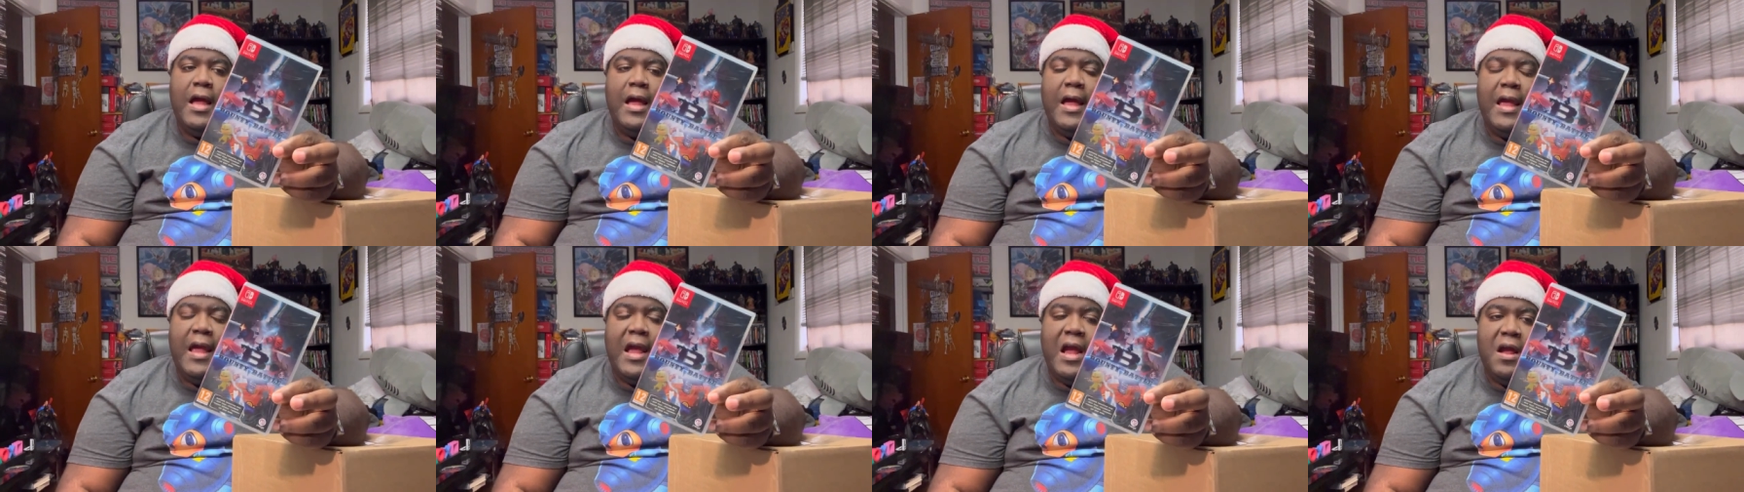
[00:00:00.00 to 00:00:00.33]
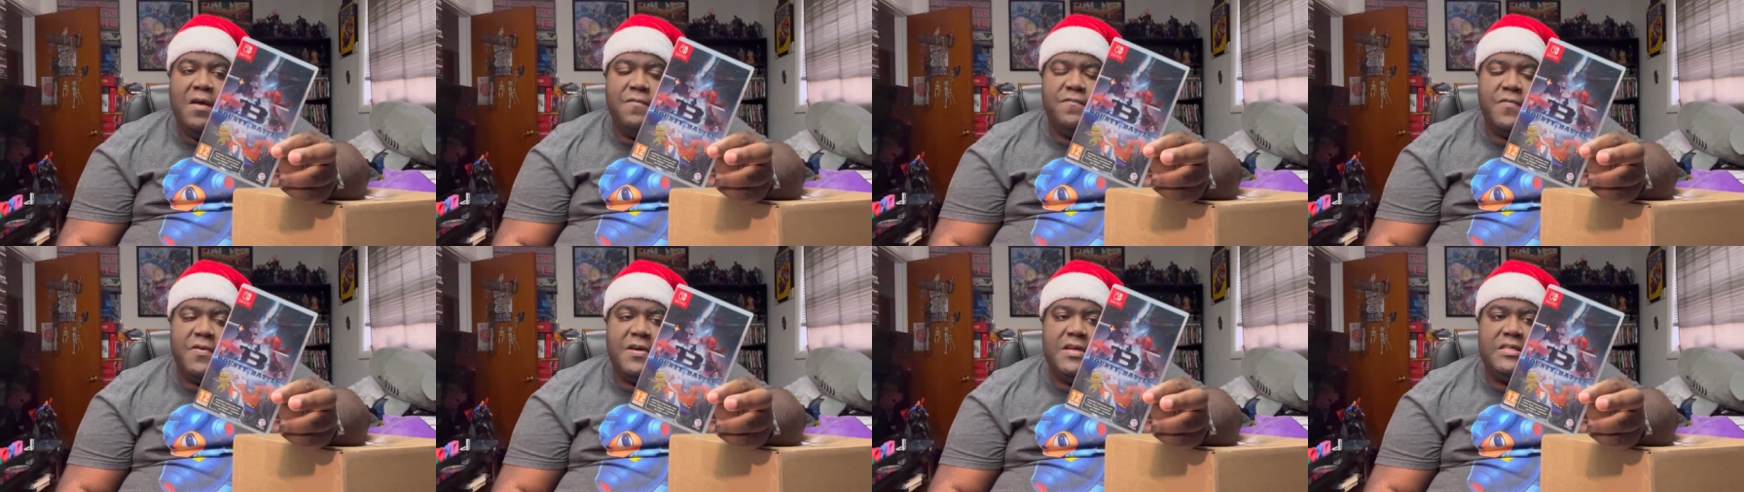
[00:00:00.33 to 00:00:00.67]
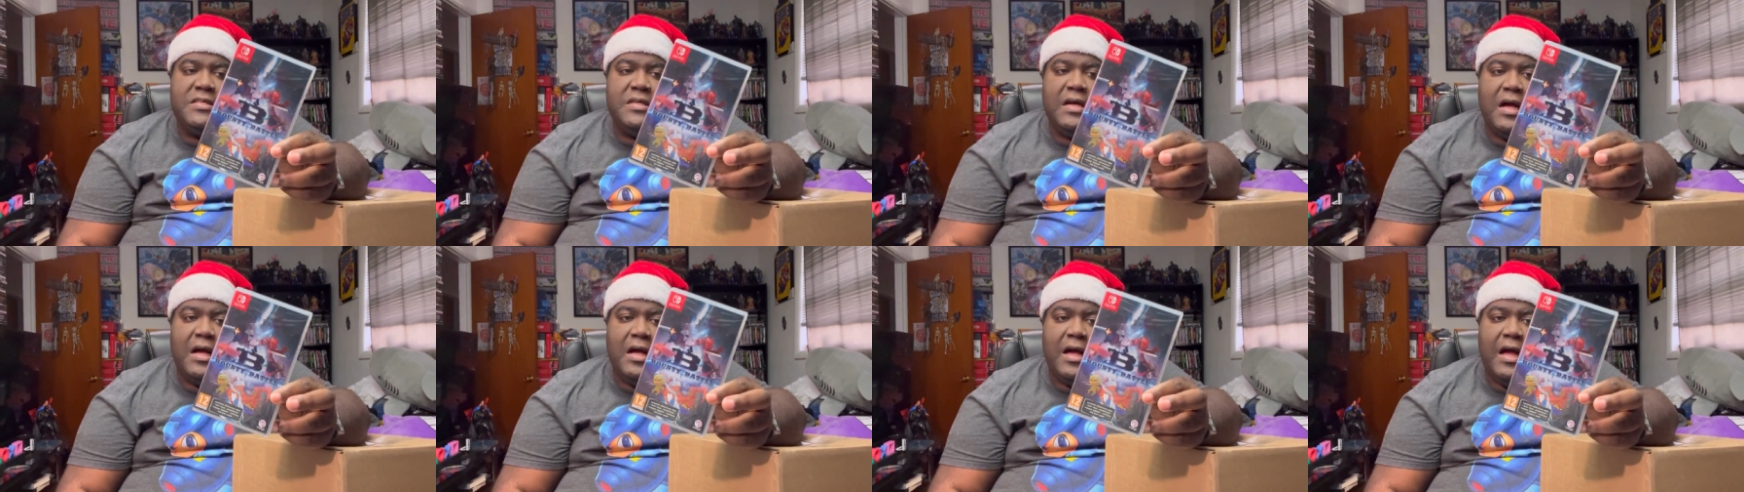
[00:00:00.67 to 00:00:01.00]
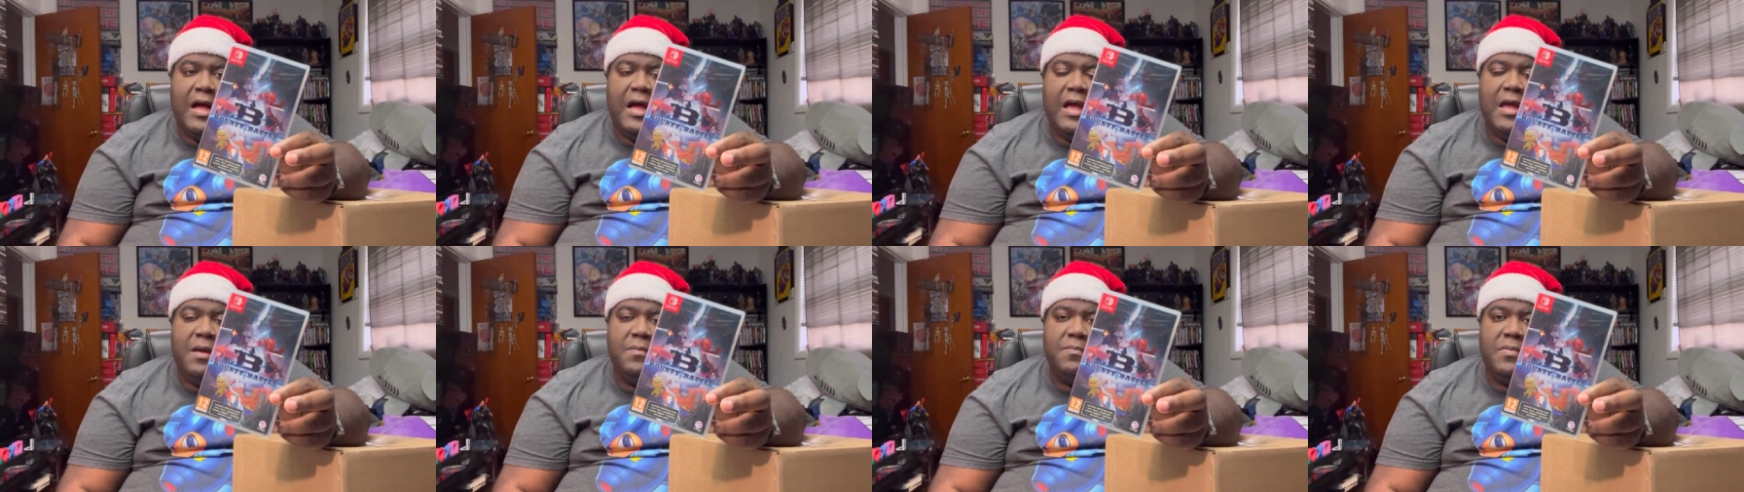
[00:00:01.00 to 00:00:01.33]
Every
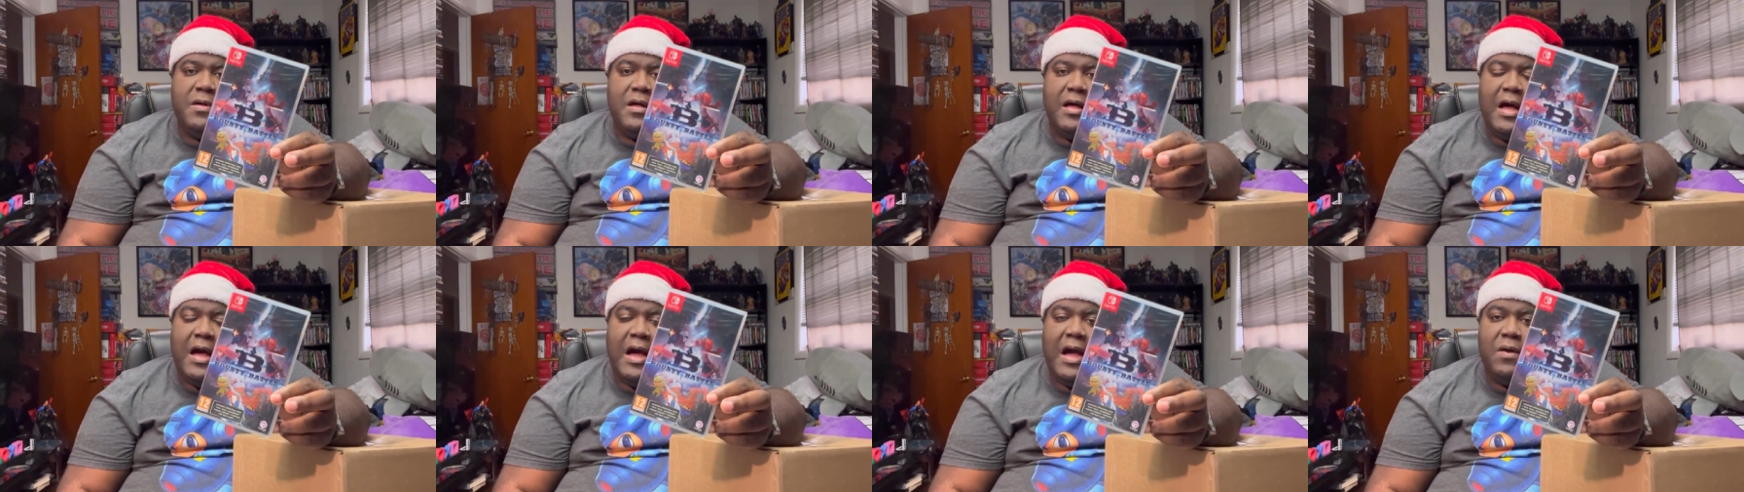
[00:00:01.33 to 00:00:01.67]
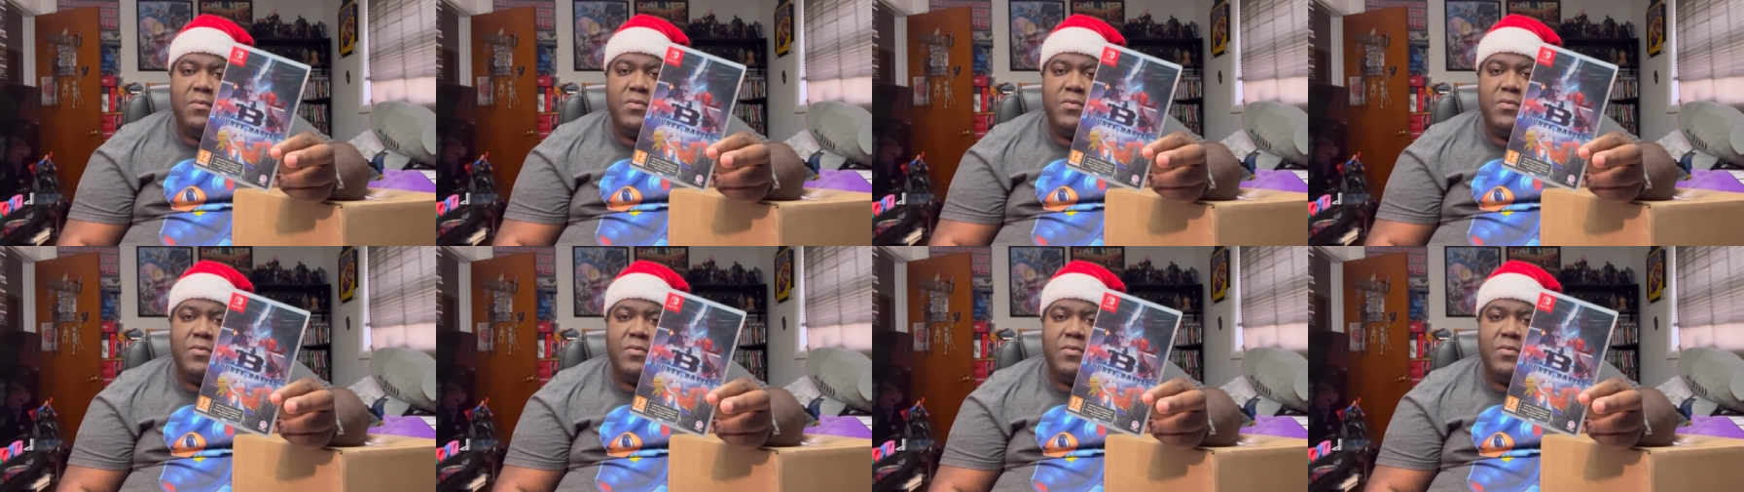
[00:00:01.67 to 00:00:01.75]
time I